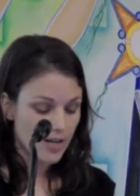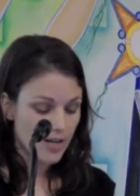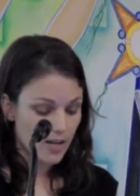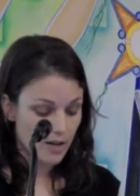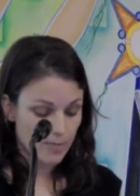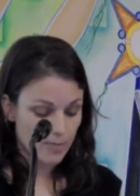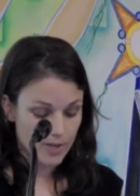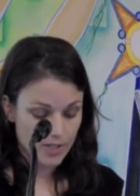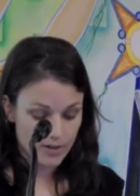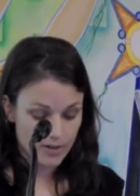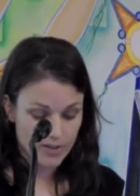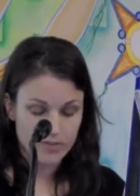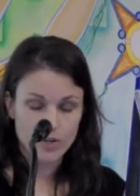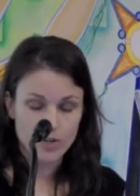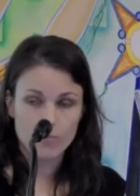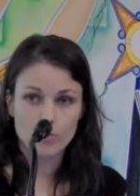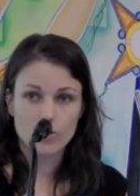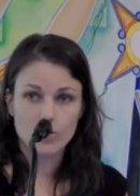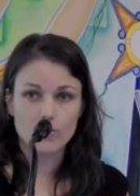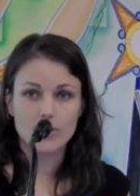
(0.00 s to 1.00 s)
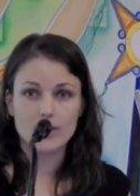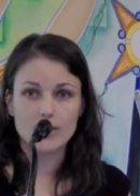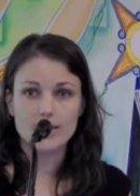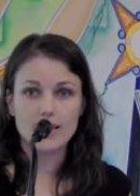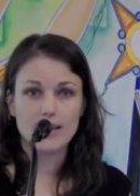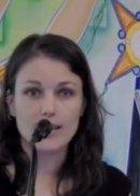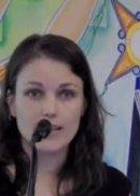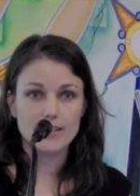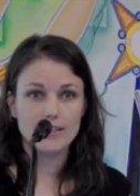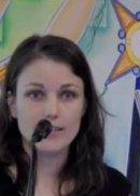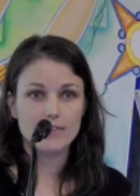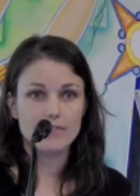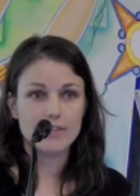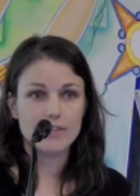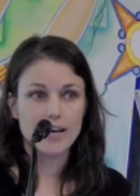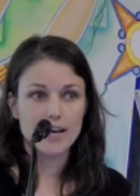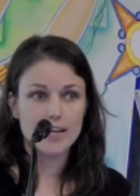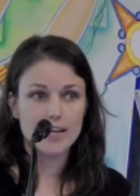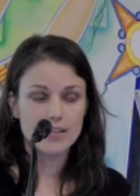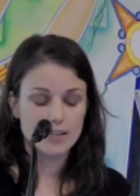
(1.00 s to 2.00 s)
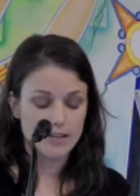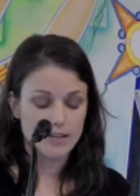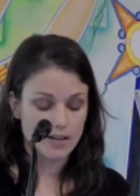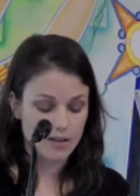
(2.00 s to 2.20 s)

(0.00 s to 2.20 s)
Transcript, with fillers: I don't have time to go into any of that.